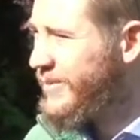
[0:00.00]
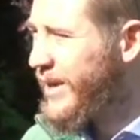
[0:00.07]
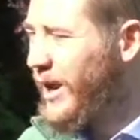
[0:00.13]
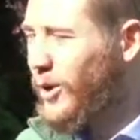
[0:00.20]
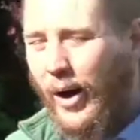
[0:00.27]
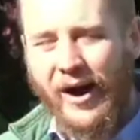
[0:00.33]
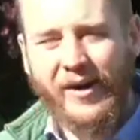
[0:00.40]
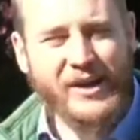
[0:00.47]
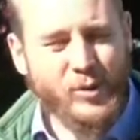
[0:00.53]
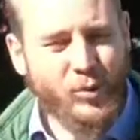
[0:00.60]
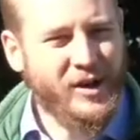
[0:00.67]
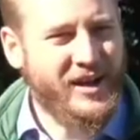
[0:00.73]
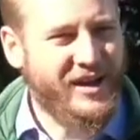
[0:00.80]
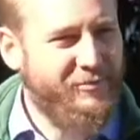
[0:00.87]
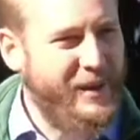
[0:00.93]
And while he
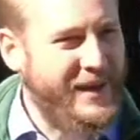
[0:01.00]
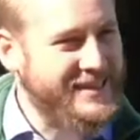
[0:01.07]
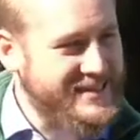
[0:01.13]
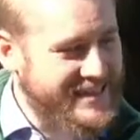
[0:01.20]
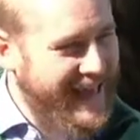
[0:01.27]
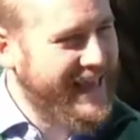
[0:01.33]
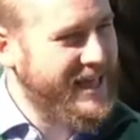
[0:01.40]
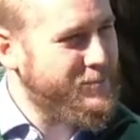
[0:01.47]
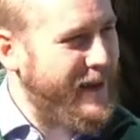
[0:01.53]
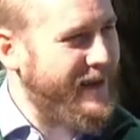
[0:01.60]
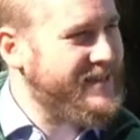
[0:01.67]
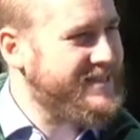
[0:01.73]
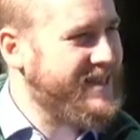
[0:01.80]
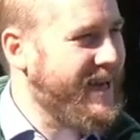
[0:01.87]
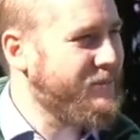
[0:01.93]
would have been dead by
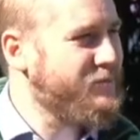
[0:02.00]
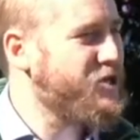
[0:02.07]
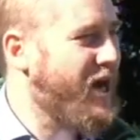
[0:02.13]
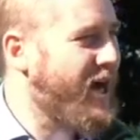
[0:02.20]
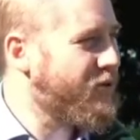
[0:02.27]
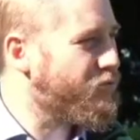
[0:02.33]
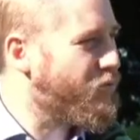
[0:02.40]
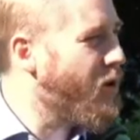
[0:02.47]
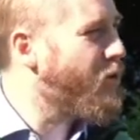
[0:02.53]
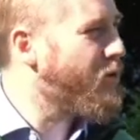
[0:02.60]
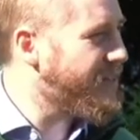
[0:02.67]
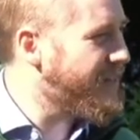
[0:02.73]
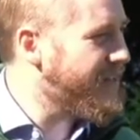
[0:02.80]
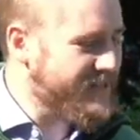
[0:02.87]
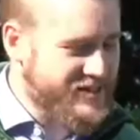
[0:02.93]
the time John
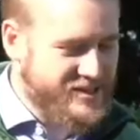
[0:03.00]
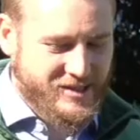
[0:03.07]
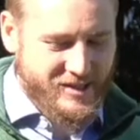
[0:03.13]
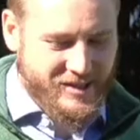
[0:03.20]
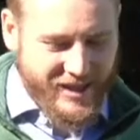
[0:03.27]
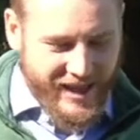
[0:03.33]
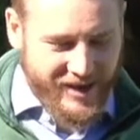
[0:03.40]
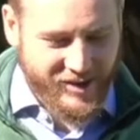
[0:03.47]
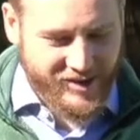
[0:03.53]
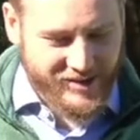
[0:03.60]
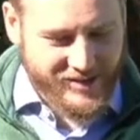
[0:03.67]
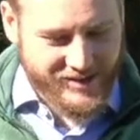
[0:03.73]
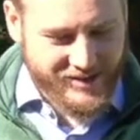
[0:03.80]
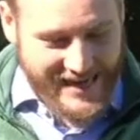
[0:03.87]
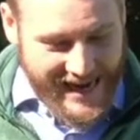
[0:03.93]
wrote this letter
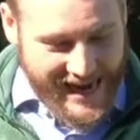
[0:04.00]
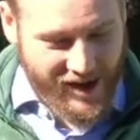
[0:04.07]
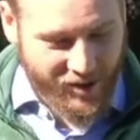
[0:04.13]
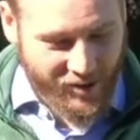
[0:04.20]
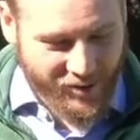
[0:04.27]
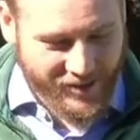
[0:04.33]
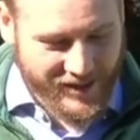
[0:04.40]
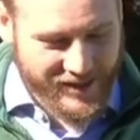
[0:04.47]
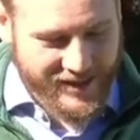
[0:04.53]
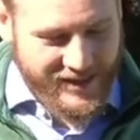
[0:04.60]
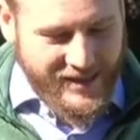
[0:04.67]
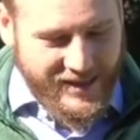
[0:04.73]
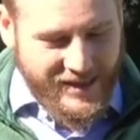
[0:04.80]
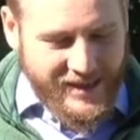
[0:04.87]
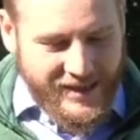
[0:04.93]
down,
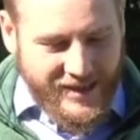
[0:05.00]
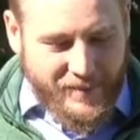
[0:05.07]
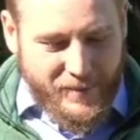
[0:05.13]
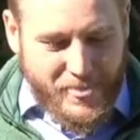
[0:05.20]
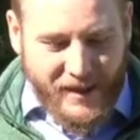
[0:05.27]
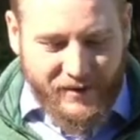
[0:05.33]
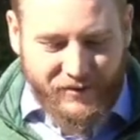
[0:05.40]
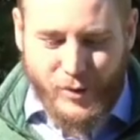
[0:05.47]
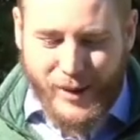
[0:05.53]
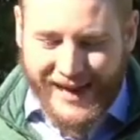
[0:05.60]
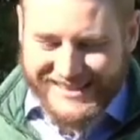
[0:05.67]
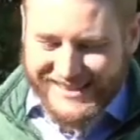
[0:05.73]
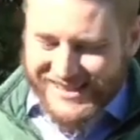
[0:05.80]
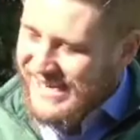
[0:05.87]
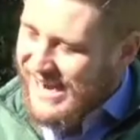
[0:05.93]
if you
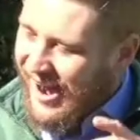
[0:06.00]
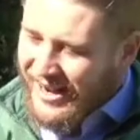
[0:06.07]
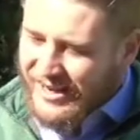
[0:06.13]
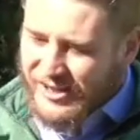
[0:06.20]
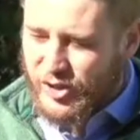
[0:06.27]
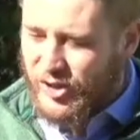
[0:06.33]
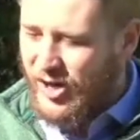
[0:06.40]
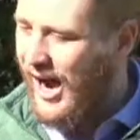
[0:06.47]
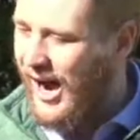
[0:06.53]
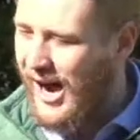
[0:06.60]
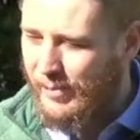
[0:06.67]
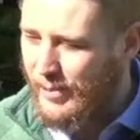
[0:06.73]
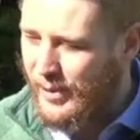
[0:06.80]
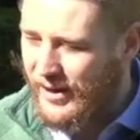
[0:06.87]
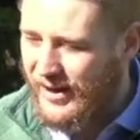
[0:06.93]
had to conjure
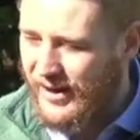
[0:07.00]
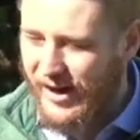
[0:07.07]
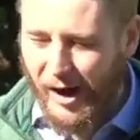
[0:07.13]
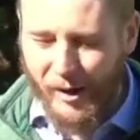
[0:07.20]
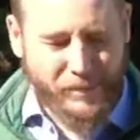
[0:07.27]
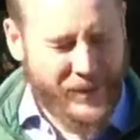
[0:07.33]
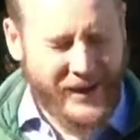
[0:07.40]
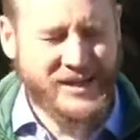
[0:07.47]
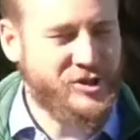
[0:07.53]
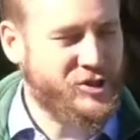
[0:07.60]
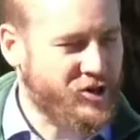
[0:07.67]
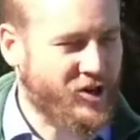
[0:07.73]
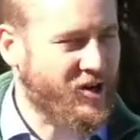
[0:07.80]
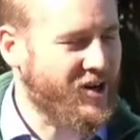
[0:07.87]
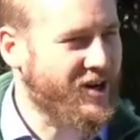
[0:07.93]
up a
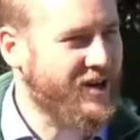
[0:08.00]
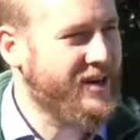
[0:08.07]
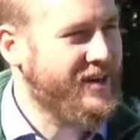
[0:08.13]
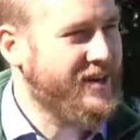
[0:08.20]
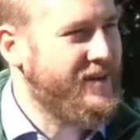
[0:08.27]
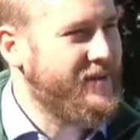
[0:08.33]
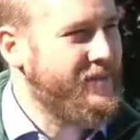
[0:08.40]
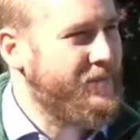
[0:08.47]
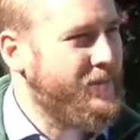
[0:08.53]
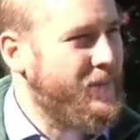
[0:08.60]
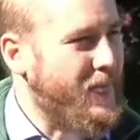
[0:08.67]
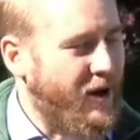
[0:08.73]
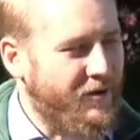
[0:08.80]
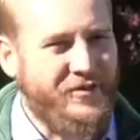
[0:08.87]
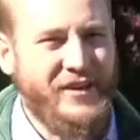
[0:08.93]
picture
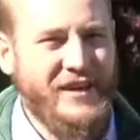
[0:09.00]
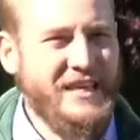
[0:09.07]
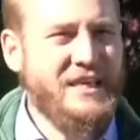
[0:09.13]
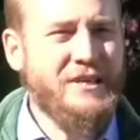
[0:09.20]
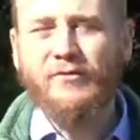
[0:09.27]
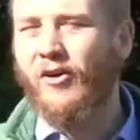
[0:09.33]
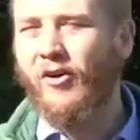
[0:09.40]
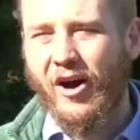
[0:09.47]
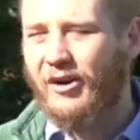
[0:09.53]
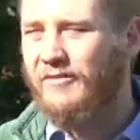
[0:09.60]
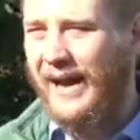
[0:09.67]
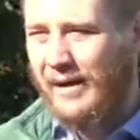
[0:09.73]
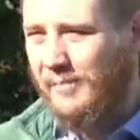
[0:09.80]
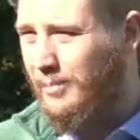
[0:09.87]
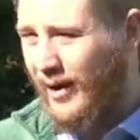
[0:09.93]
of the evil of
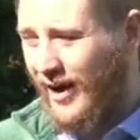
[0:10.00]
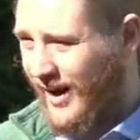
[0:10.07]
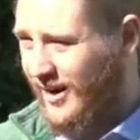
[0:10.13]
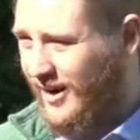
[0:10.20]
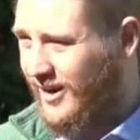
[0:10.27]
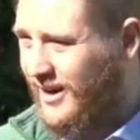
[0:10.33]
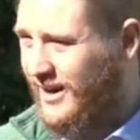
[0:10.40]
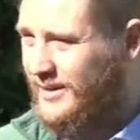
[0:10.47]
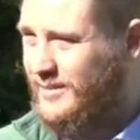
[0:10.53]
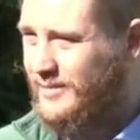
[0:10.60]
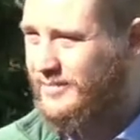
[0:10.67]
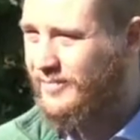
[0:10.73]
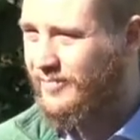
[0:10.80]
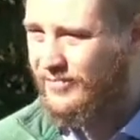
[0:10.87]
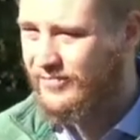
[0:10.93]
empire,
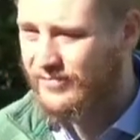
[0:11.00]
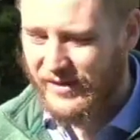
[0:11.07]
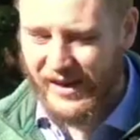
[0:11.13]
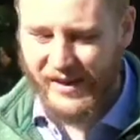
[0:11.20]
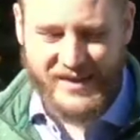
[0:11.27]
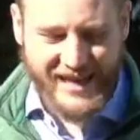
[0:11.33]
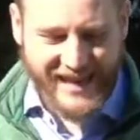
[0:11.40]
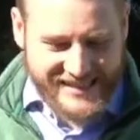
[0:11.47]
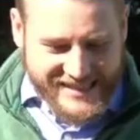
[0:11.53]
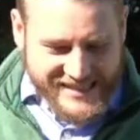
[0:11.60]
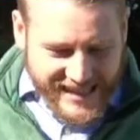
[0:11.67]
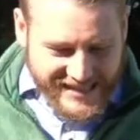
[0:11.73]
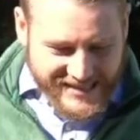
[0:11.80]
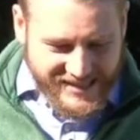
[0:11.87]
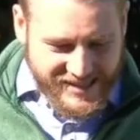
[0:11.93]
the
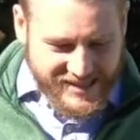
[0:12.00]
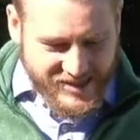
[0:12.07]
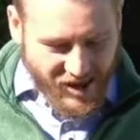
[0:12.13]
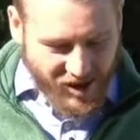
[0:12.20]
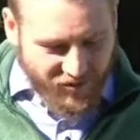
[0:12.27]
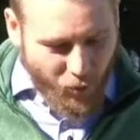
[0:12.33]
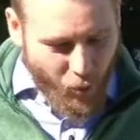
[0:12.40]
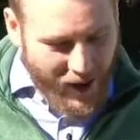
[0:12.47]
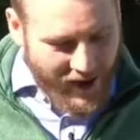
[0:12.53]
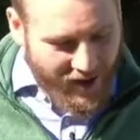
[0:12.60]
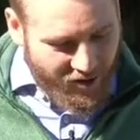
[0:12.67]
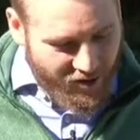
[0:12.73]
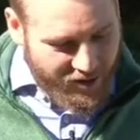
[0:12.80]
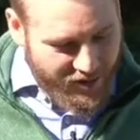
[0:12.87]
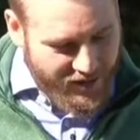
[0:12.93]
excesses of
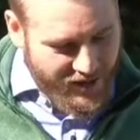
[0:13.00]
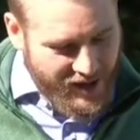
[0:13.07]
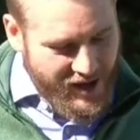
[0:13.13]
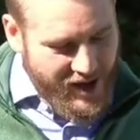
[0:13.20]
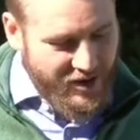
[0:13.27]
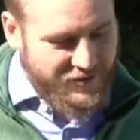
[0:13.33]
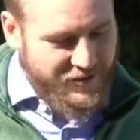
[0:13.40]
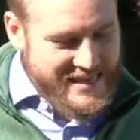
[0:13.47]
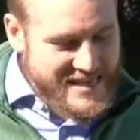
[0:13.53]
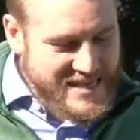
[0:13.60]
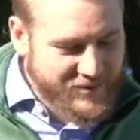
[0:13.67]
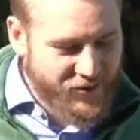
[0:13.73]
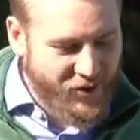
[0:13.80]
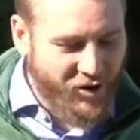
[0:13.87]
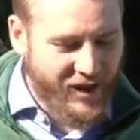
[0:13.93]
wealth, of
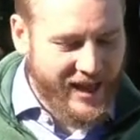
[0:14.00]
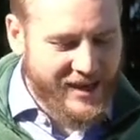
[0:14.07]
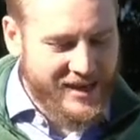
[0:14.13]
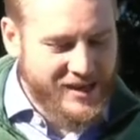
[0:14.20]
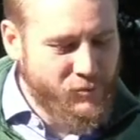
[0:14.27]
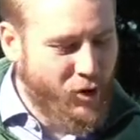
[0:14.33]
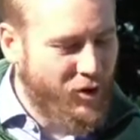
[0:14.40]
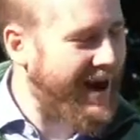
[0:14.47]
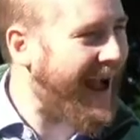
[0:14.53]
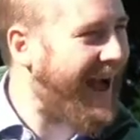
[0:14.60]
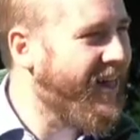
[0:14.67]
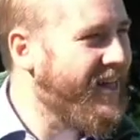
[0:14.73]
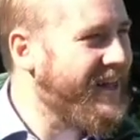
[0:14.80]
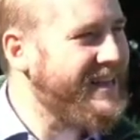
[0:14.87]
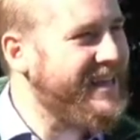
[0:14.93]
evil and
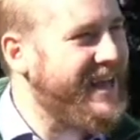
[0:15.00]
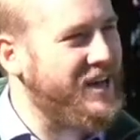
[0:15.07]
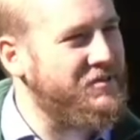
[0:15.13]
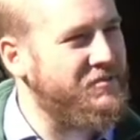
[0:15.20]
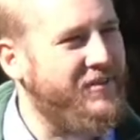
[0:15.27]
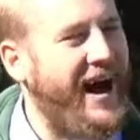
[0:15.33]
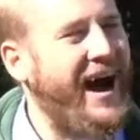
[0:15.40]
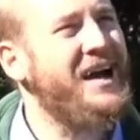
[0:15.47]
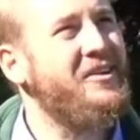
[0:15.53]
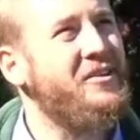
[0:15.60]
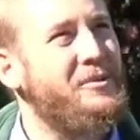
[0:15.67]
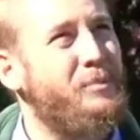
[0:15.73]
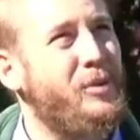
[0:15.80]
immorality and violent